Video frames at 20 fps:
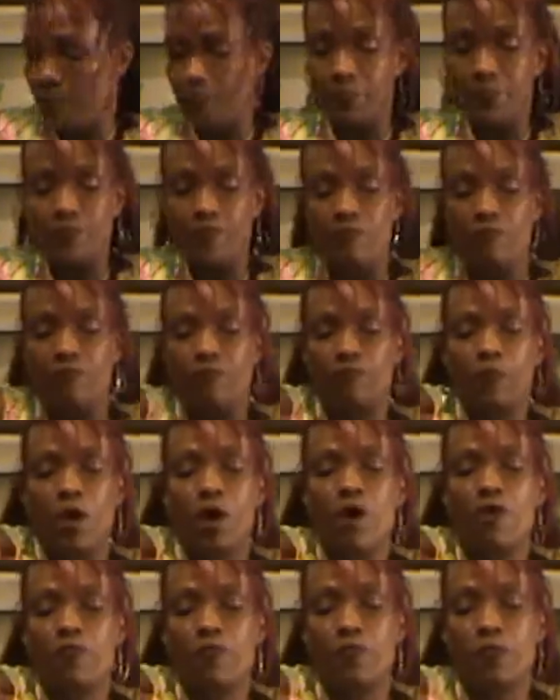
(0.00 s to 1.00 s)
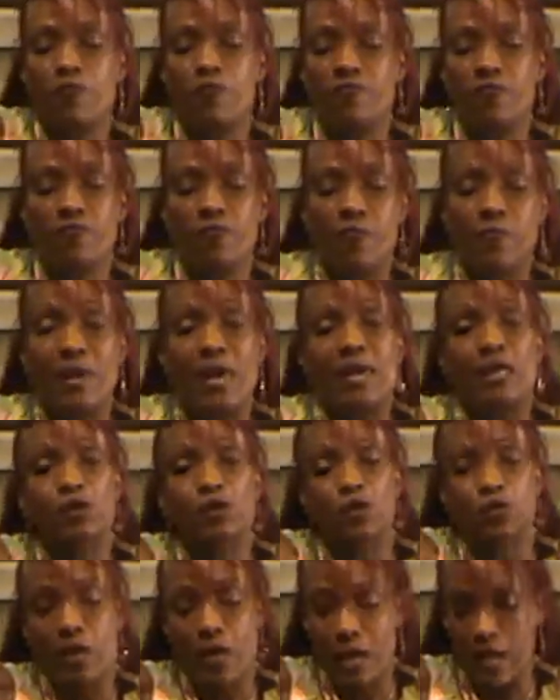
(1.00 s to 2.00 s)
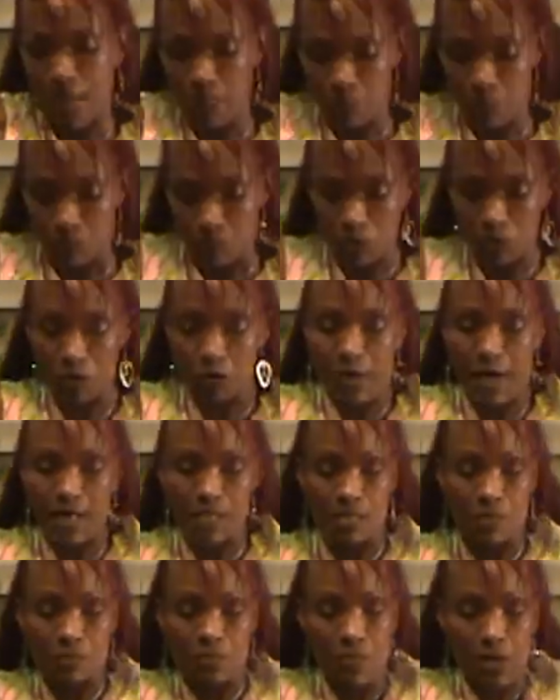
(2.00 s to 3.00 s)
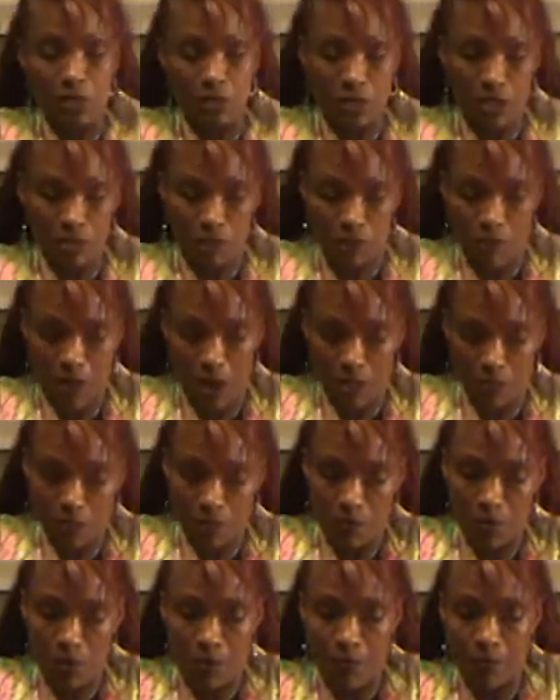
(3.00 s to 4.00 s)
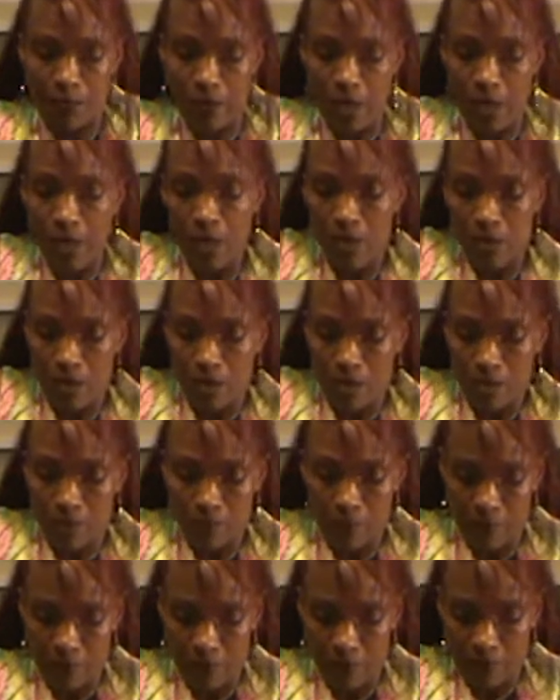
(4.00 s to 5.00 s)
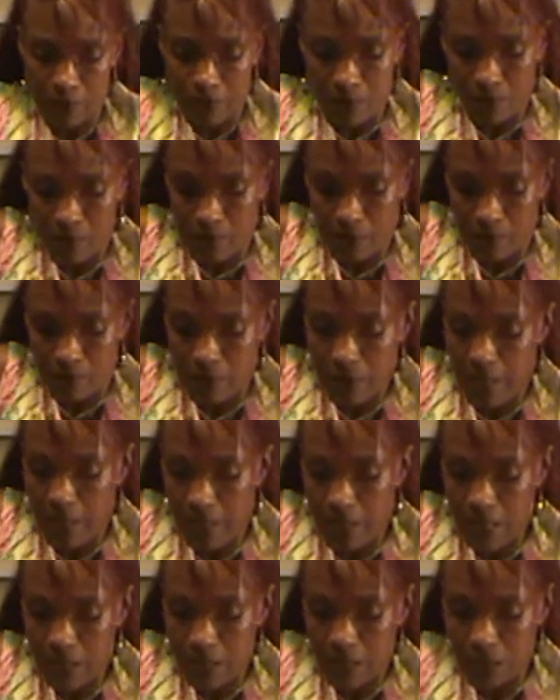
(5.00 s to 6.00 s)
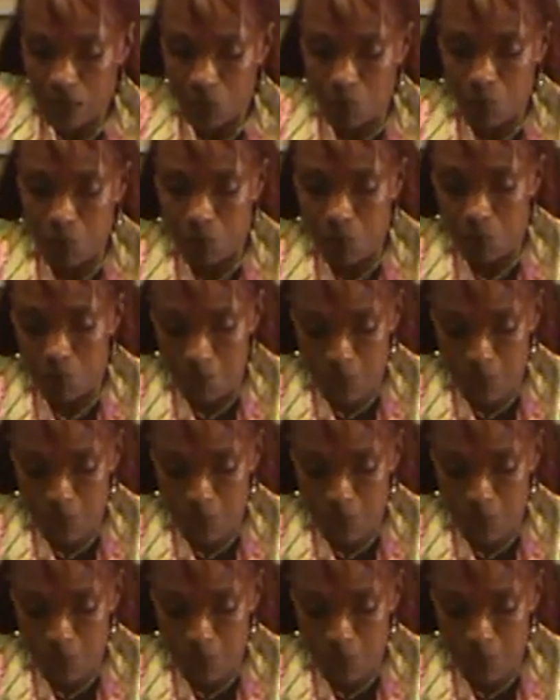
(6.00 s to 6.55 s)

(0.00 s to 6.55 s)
It's covered from end to end as much as possible, and it would